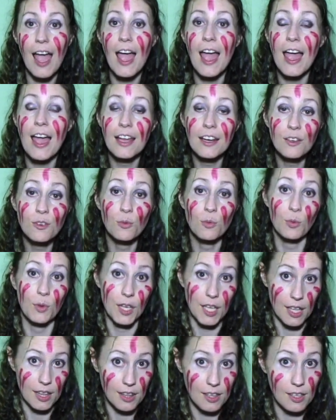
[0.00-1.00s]
and
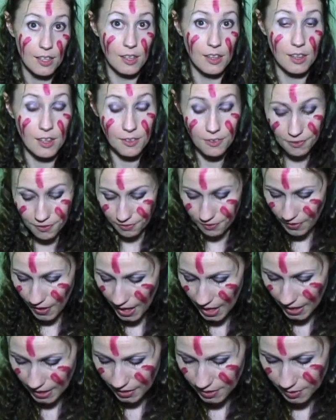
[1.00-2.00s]
with the
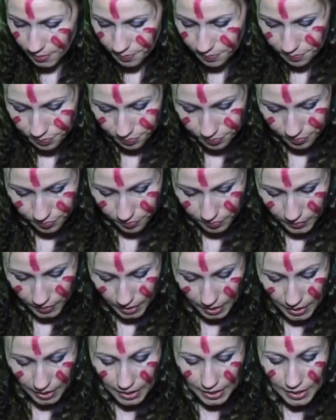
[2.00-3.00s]
Fade.
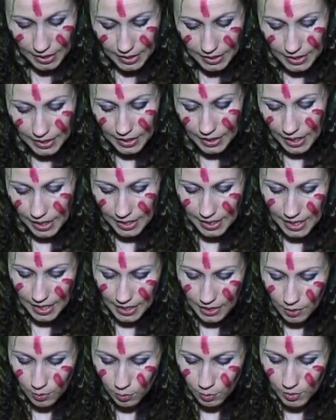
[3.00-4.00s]

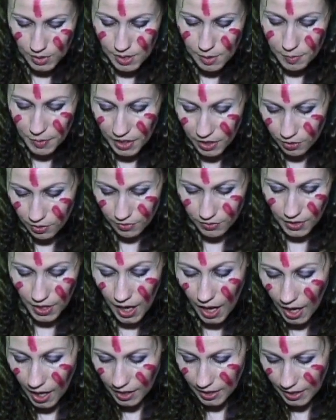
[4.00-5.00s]
Ghilanane was the mother of the
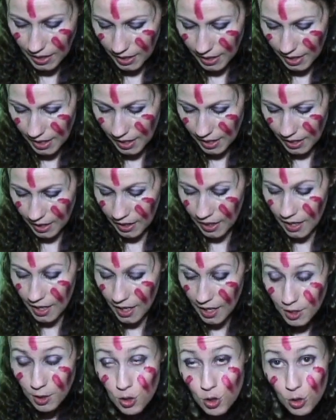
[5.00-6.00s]
hala, a
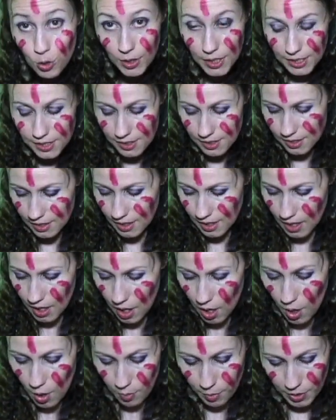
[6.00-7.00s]
huntress,
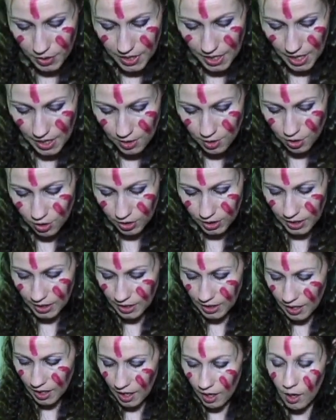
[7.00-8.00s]

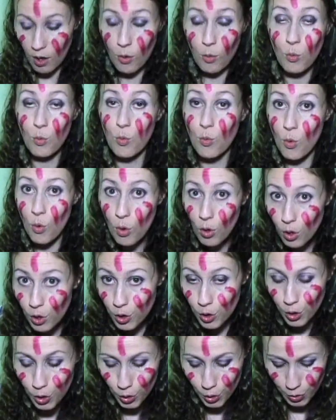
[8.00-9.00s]
potentially a
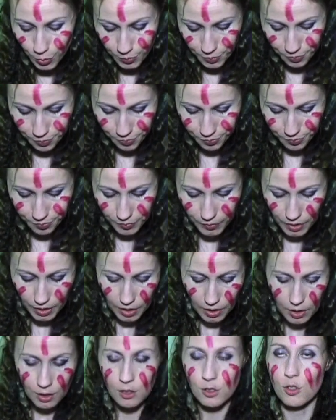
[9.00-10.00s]
warrior.
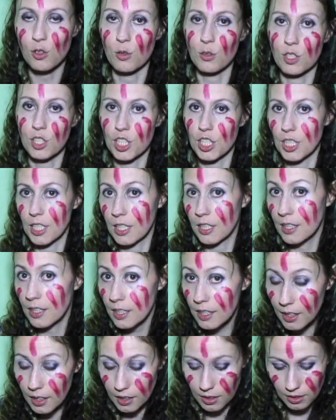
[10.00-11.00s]
So she
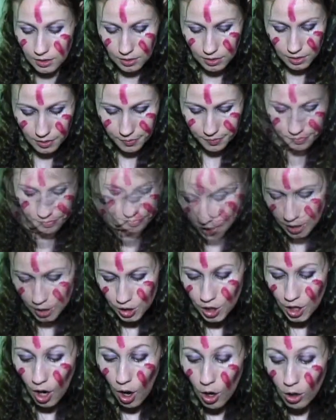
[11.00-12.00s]
killed.
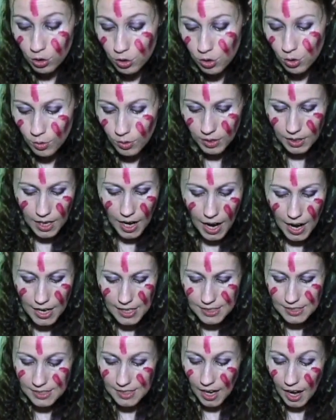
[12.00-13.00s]
She also
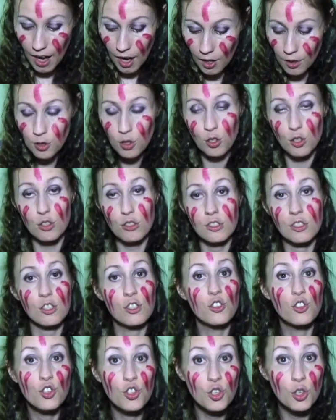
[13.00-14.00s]
guides others
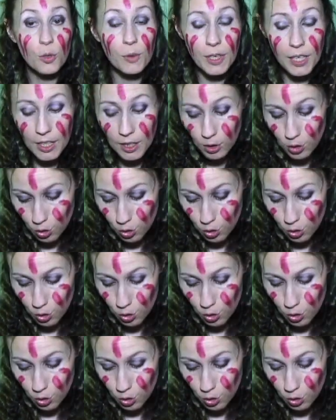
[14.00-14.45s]
during